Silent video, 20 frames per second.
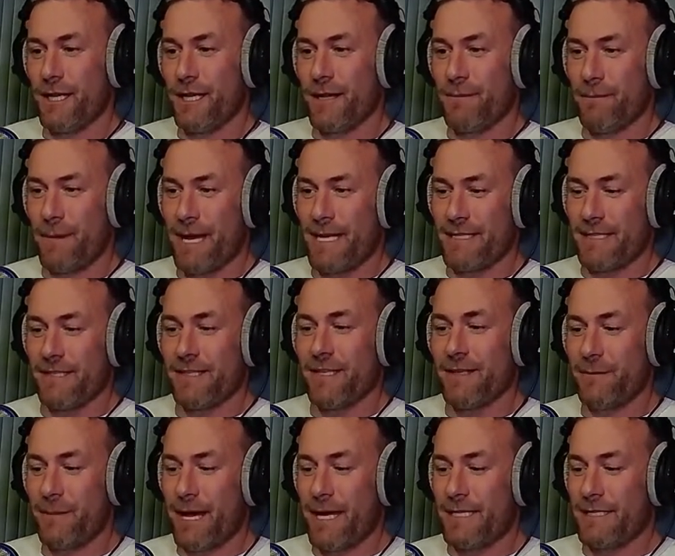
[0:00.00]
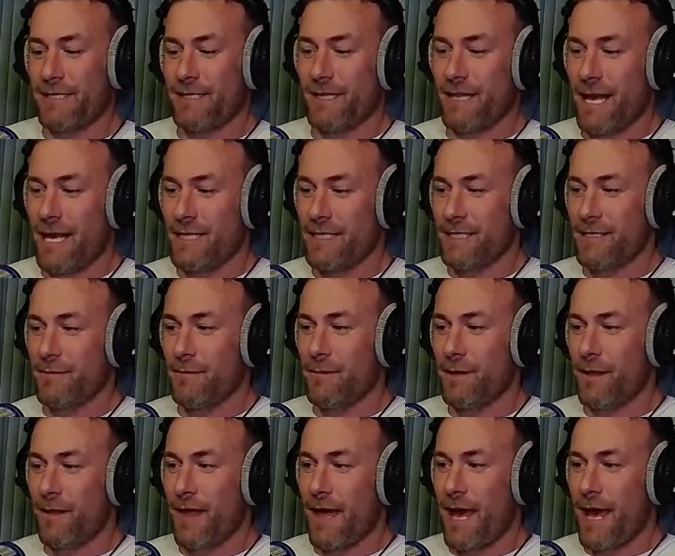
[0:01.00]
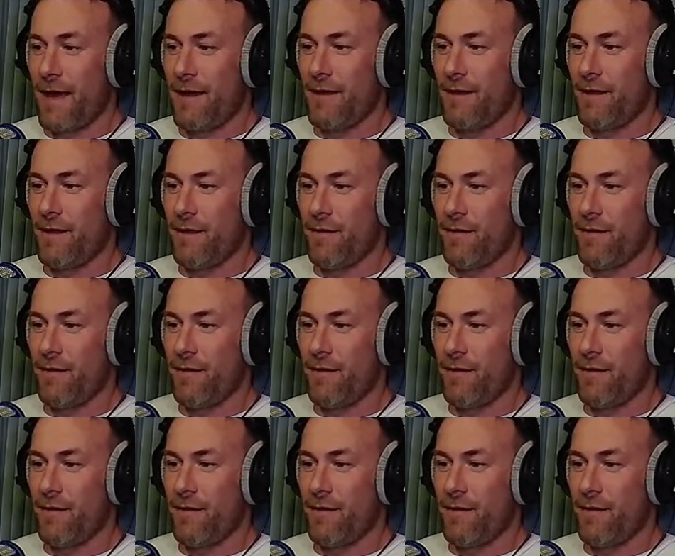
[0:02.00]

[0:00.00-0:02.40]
again back to the lesson, but that